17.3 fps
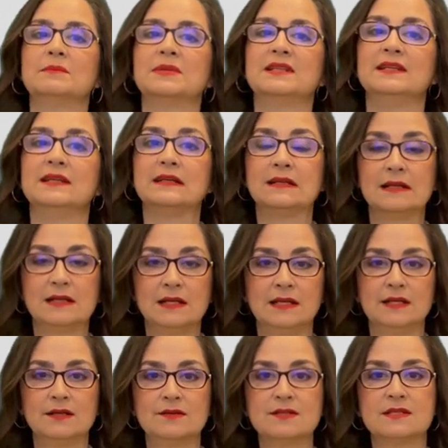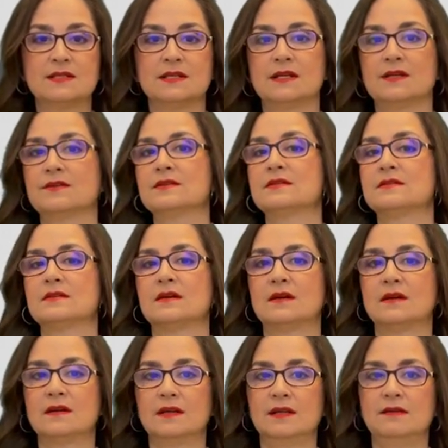but the glial cells
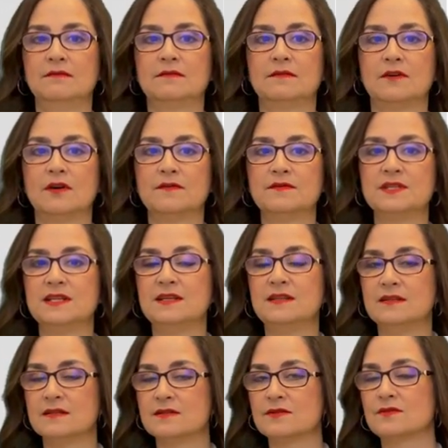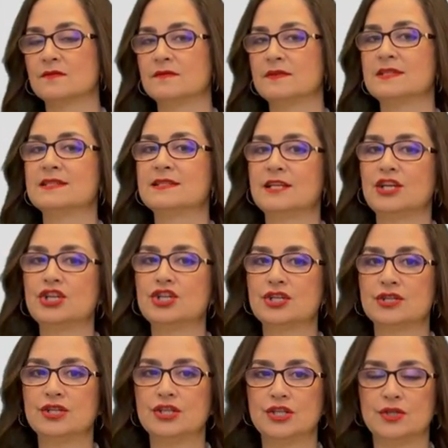are involved in this
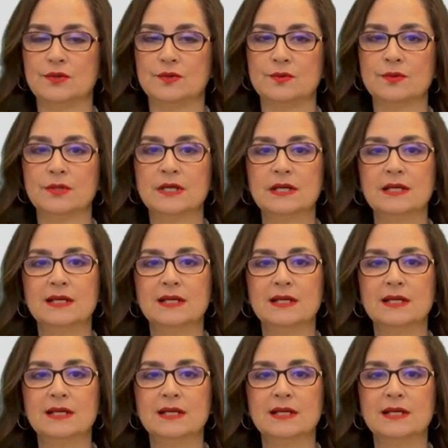conversation too.